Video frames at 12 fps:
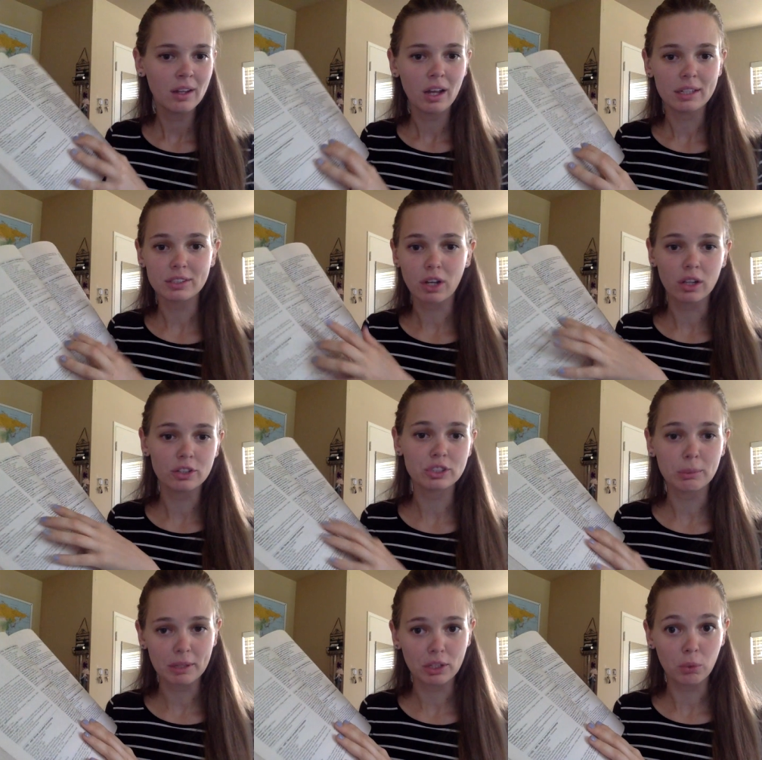a
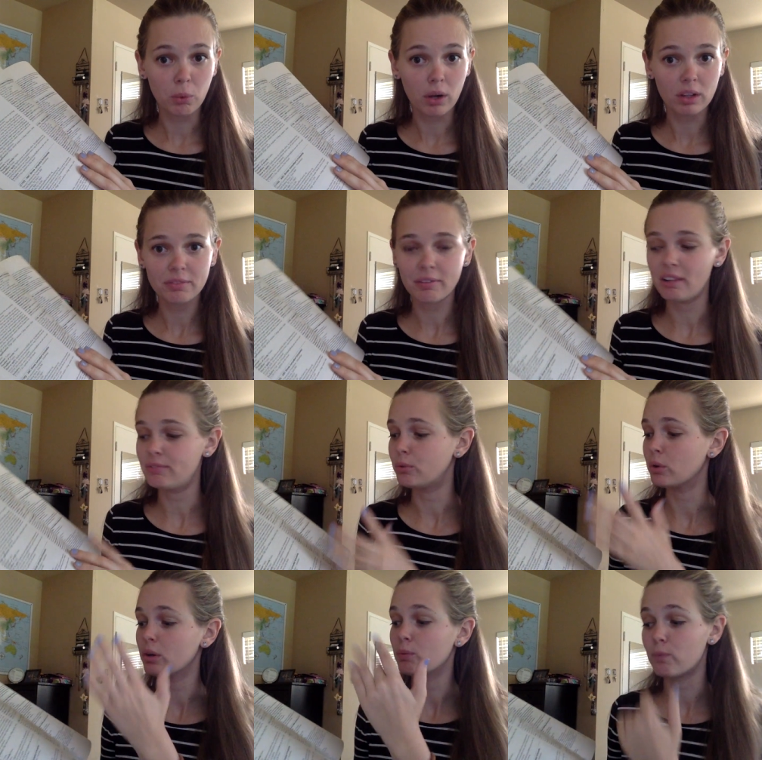scholarship that you qualify
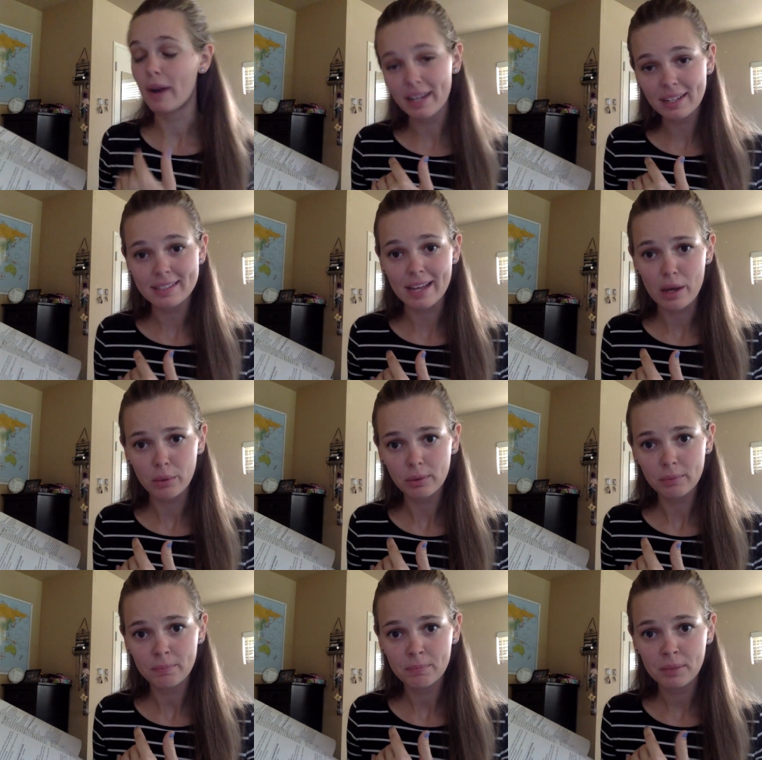for, write it down,
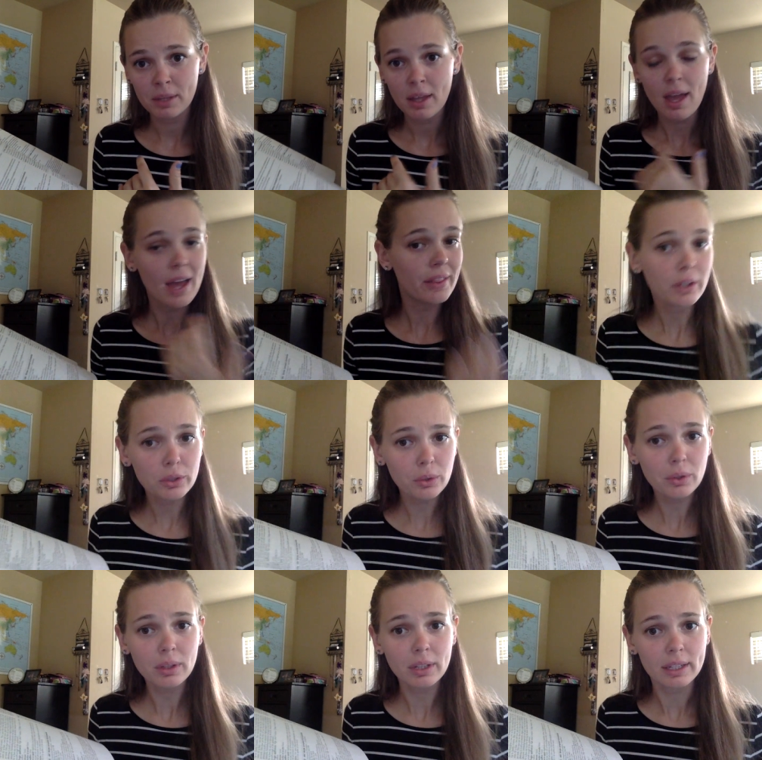and then
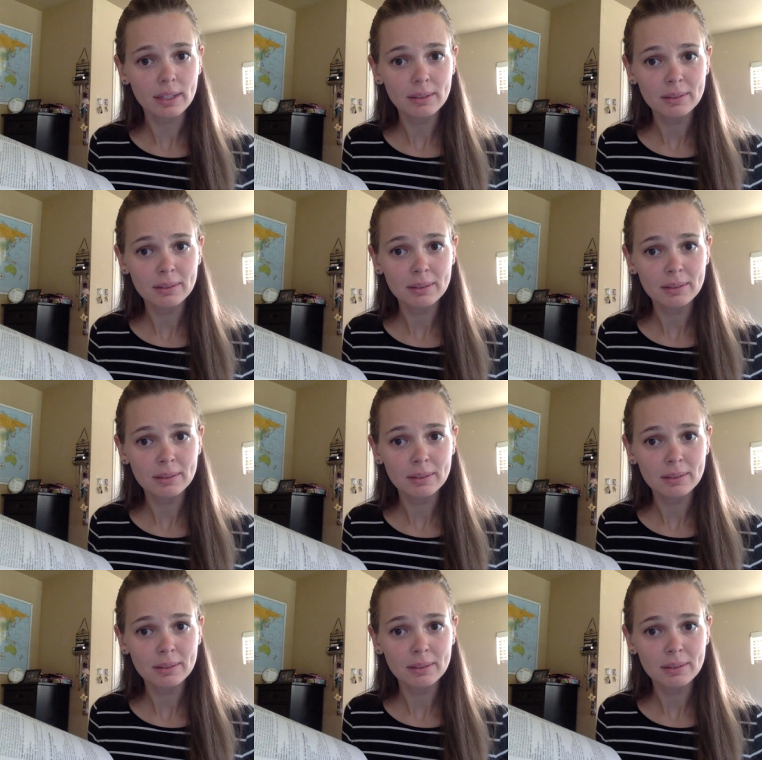Google it.